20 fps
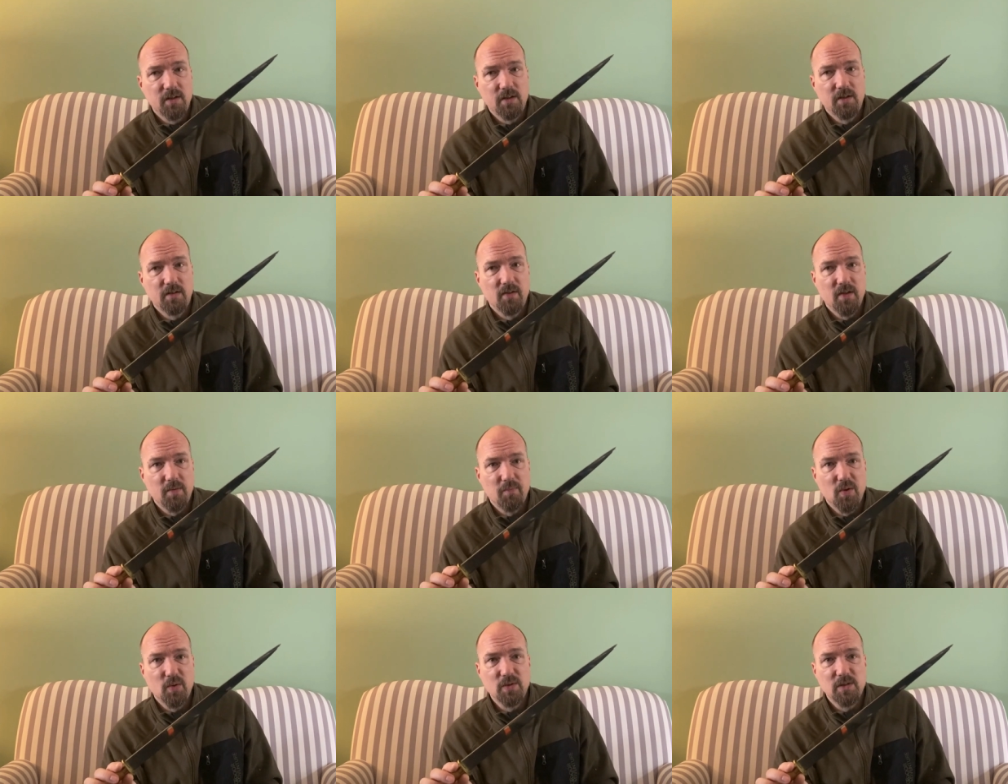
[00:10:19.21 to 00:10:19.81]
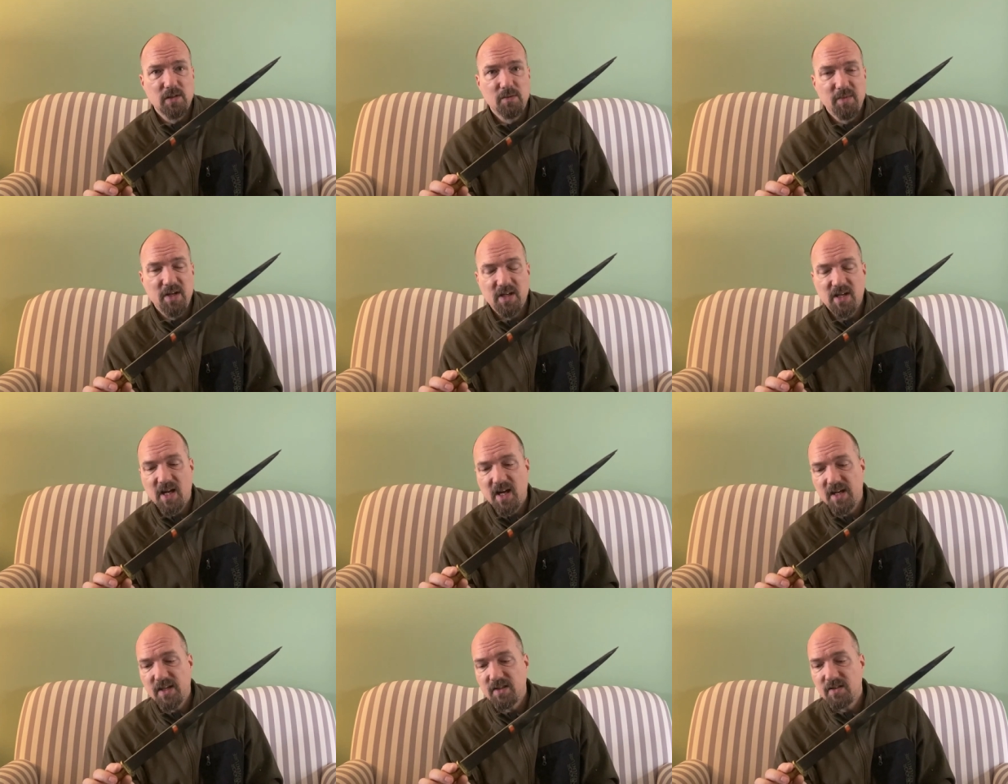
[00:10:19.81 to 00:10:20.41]
Uh, they mostly
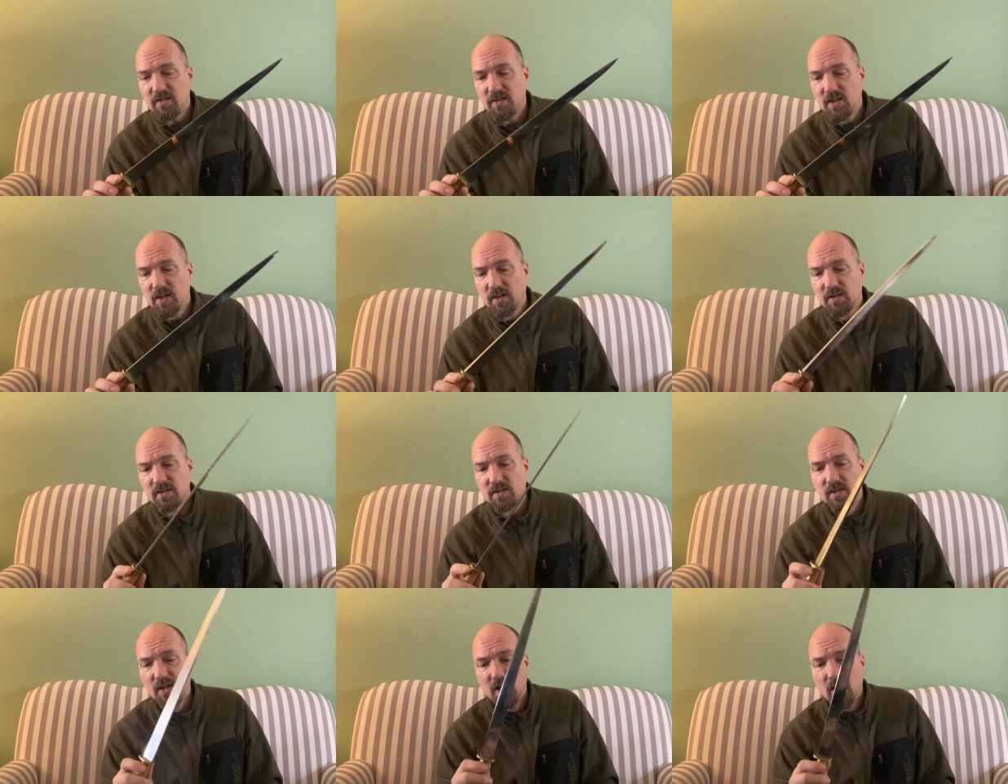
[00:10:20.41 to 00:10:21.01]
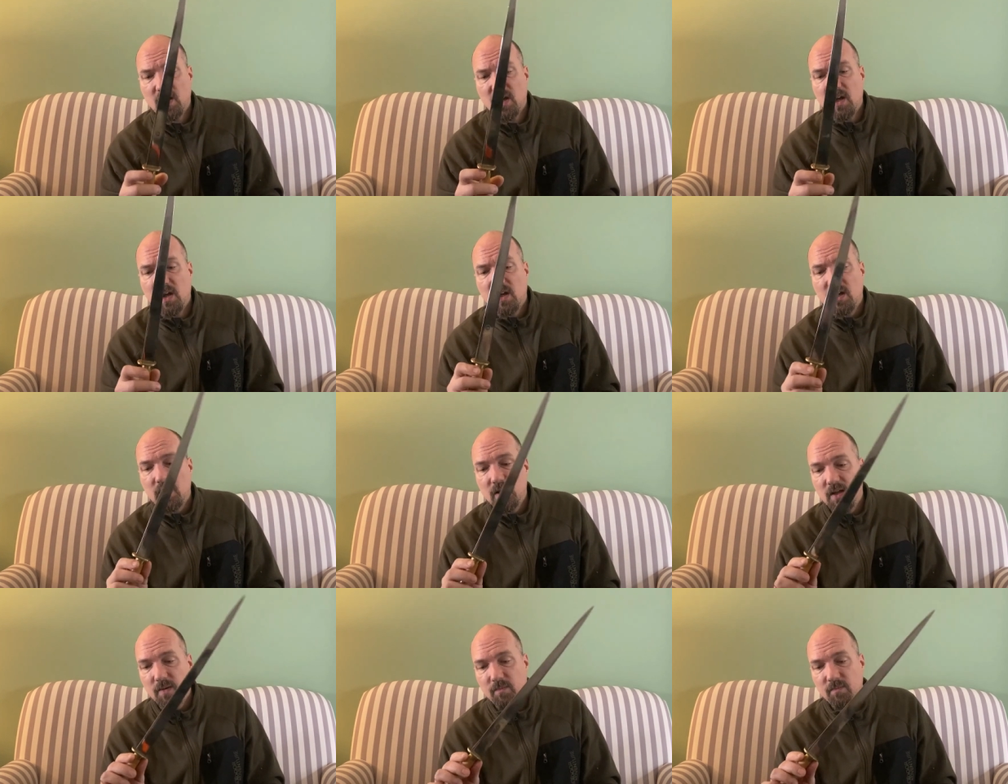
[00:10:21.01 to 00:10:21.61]
make Highland Dirks,
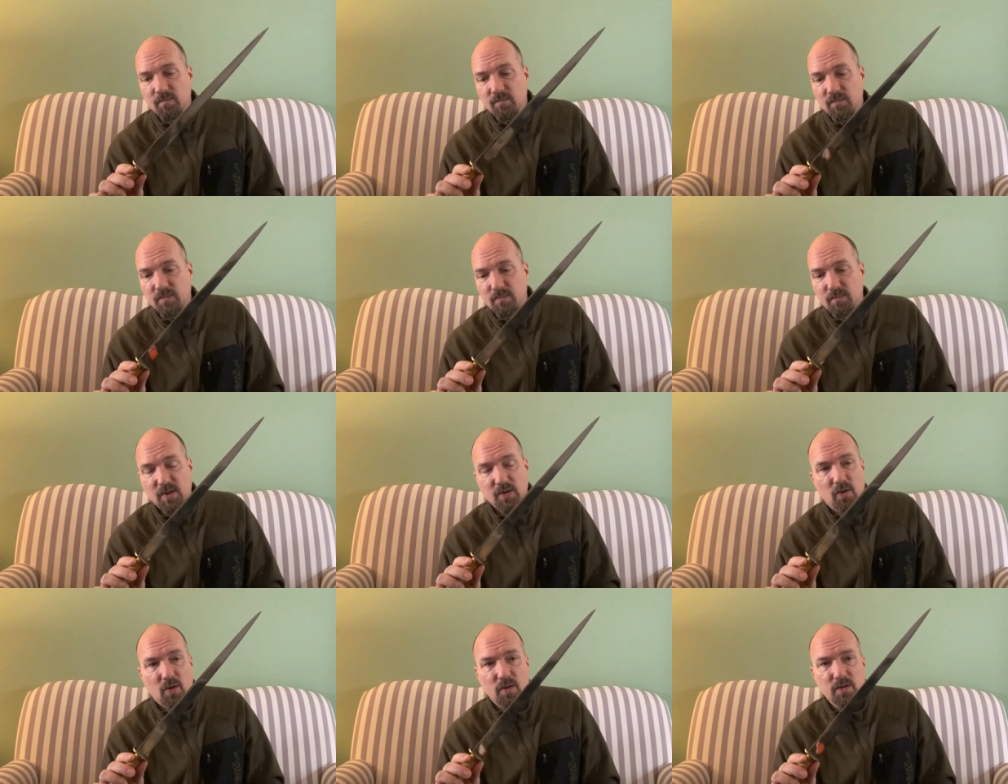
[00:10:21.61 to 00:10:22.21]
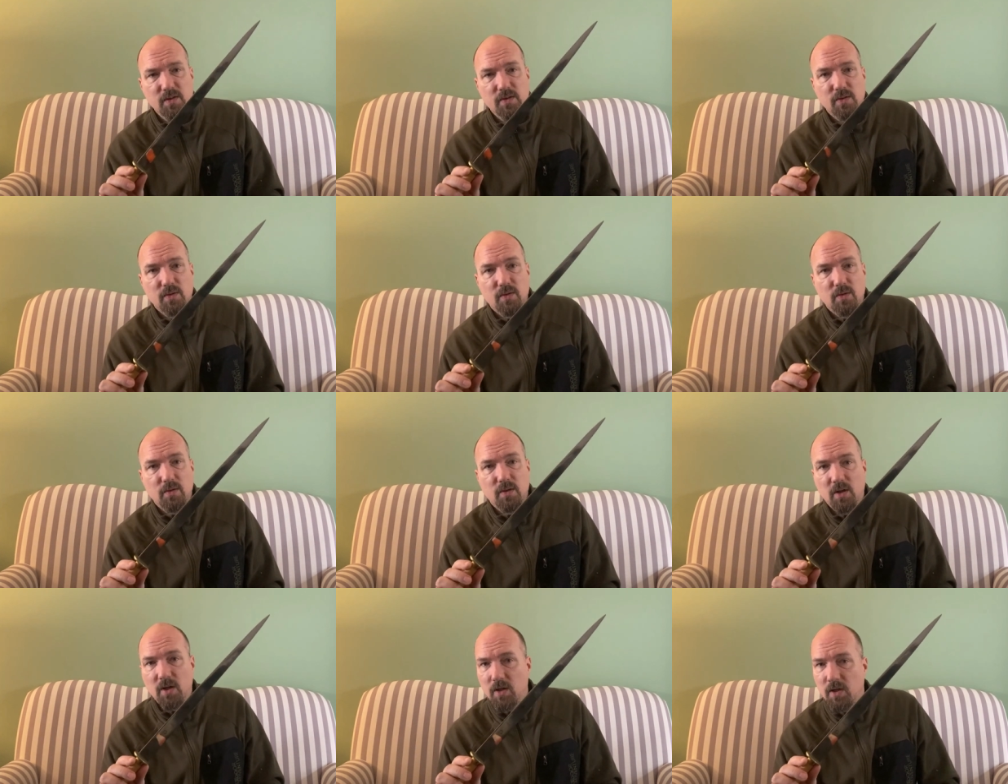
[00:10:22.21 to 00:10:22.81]
um, but
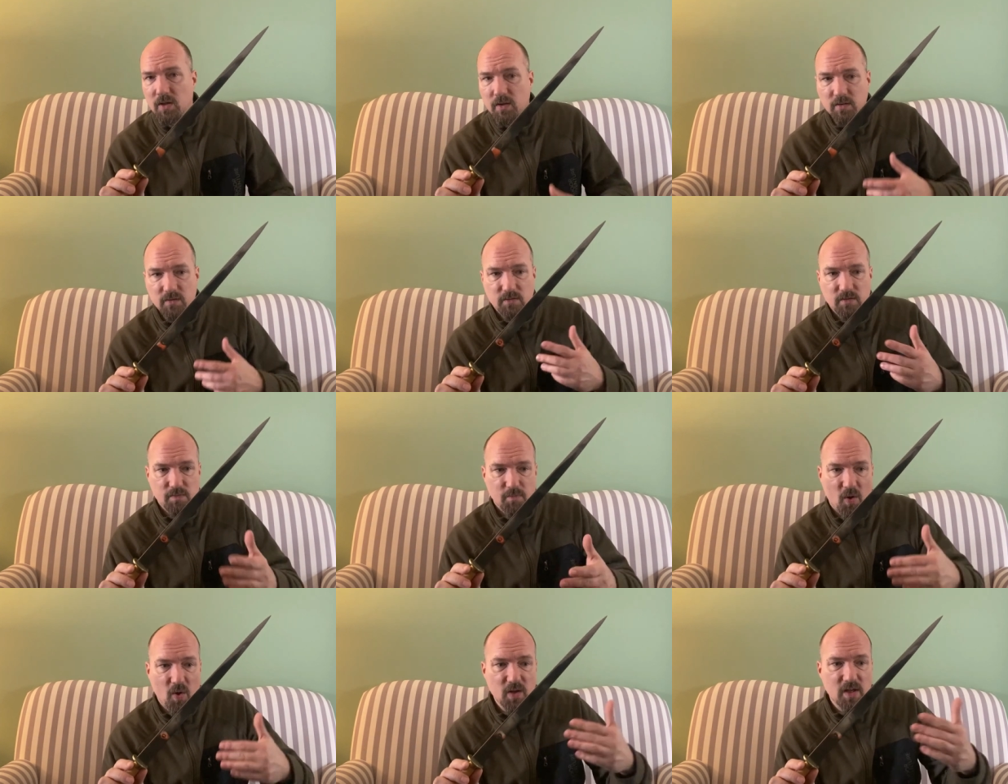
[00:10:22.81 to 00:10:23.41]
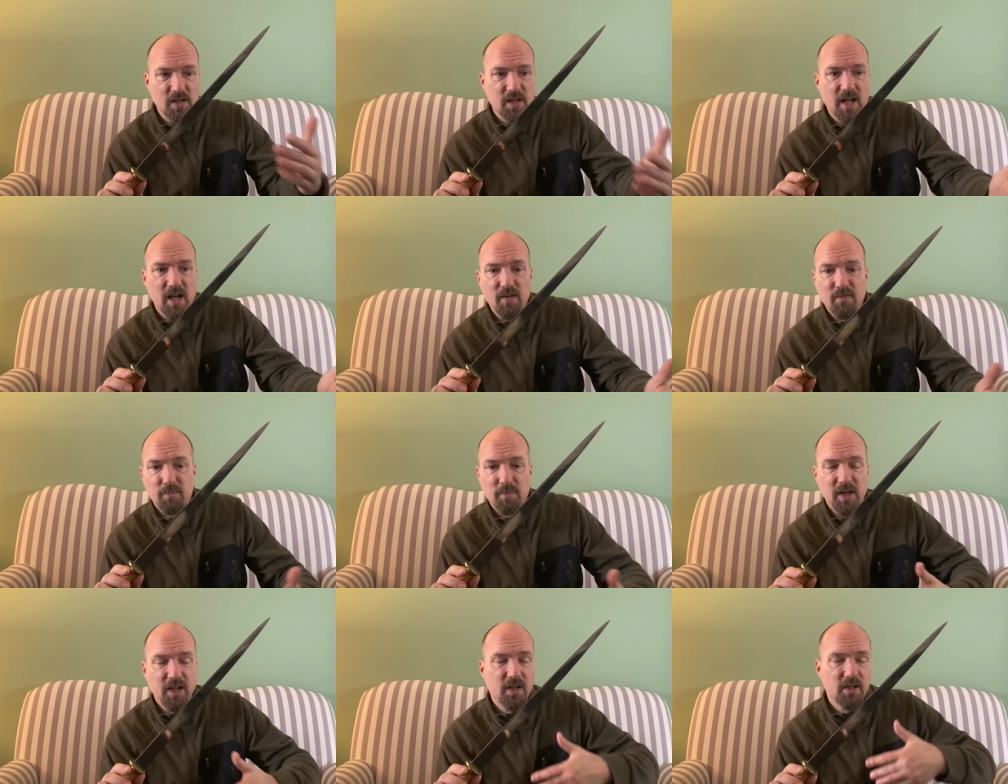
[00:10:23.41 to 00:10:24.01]
also smaller
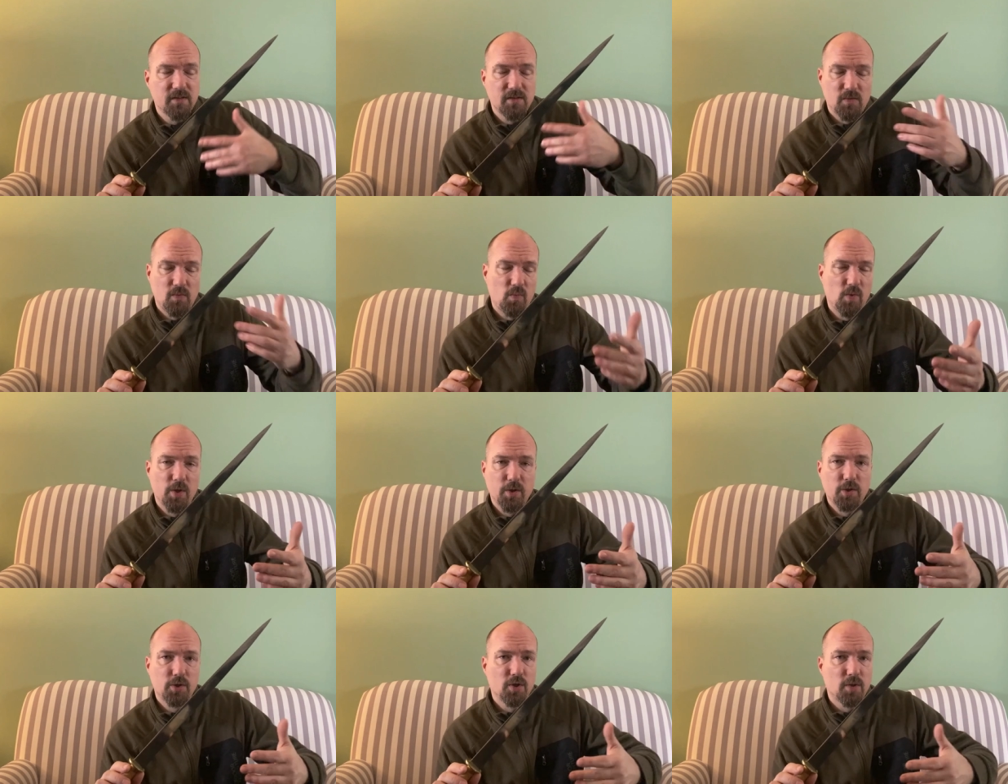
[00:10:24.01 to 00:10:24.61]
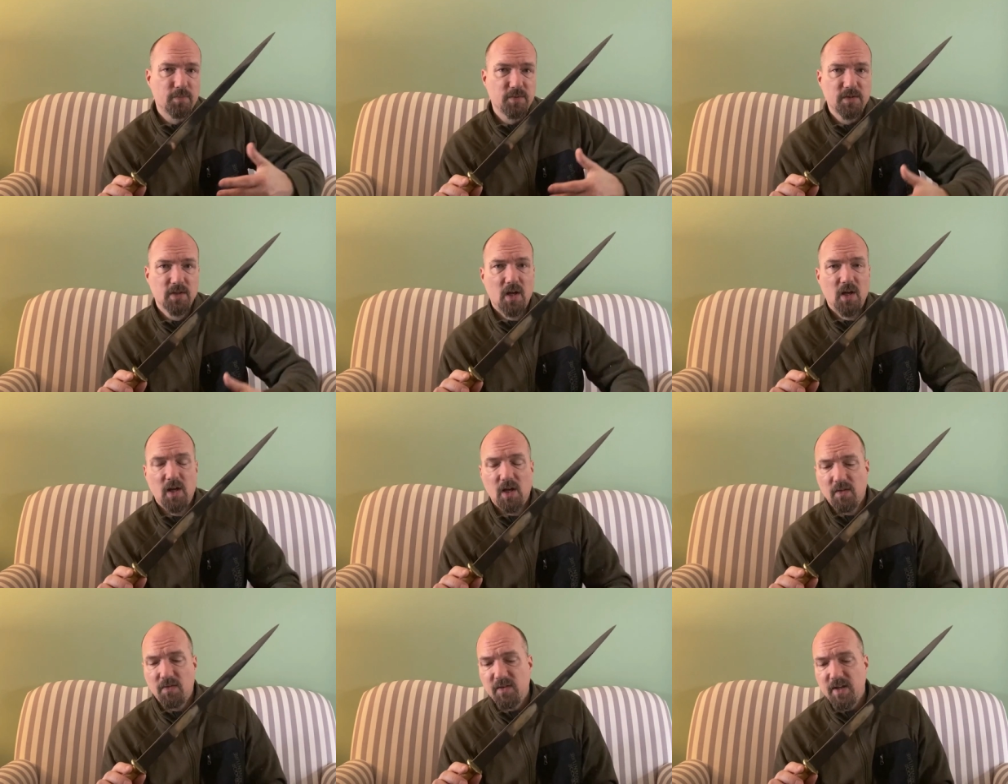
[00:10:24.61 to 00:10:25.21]
knife makers or workshops
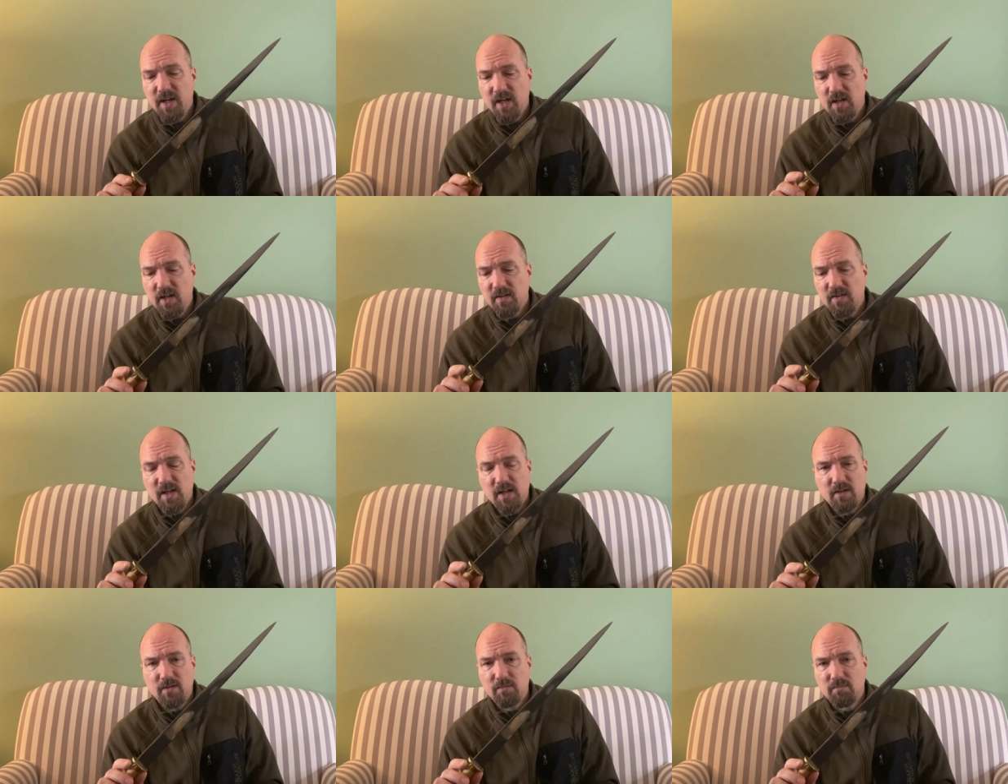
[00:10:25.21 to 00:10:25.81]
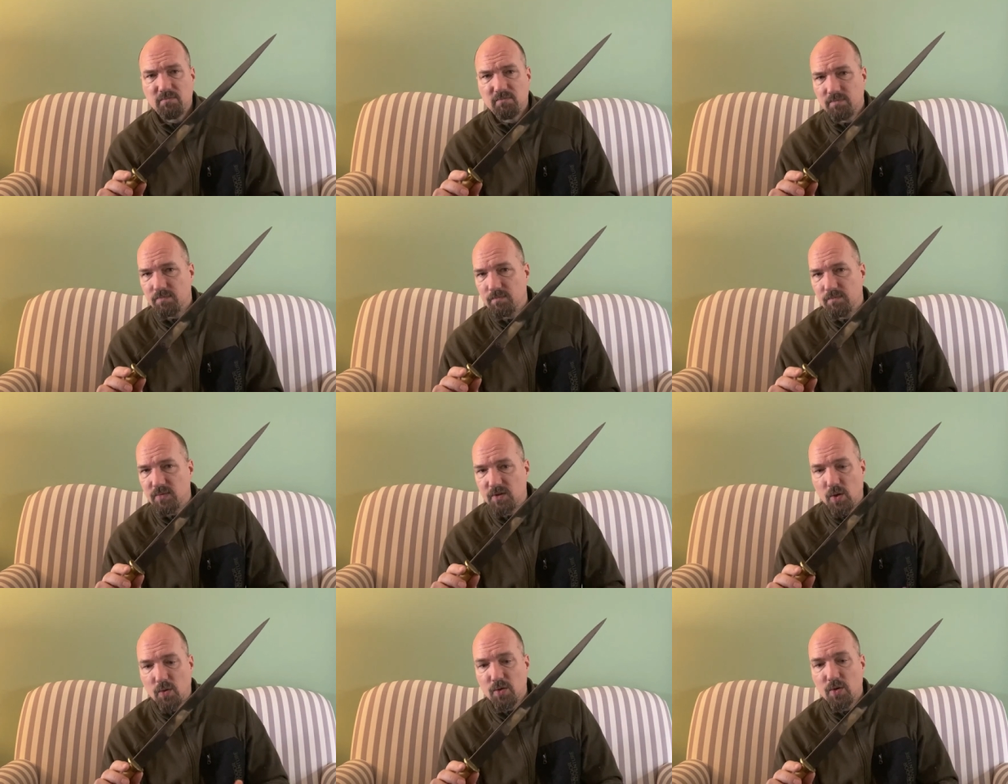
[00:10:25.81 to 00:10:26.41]
they they
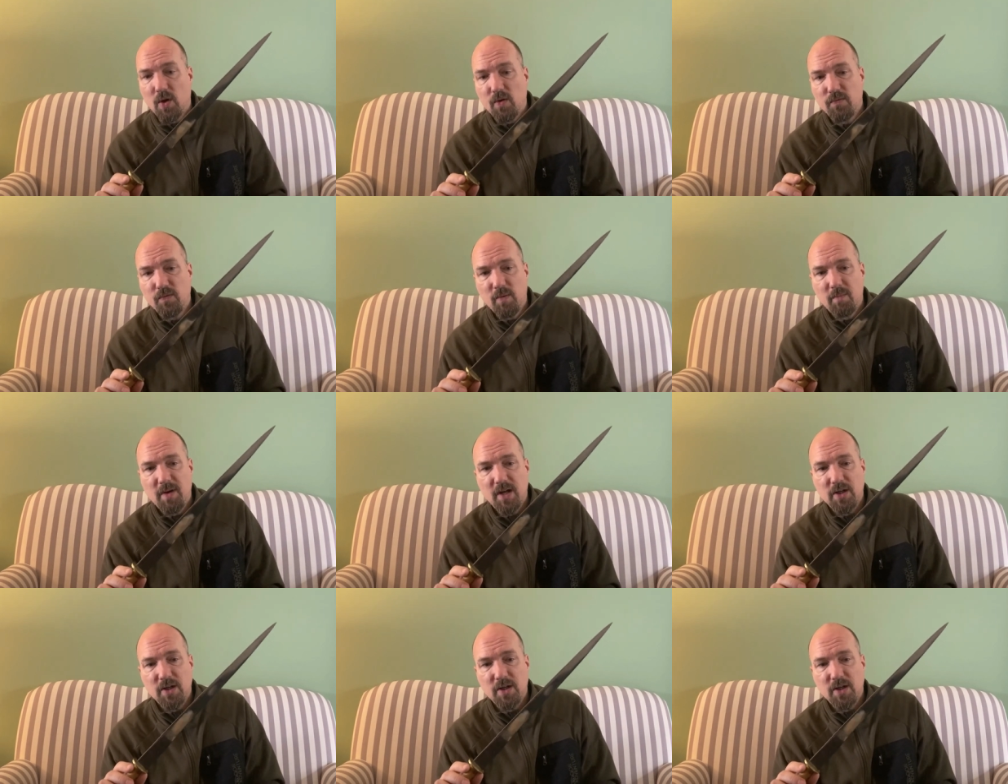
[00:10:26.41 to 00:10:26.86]
don't offer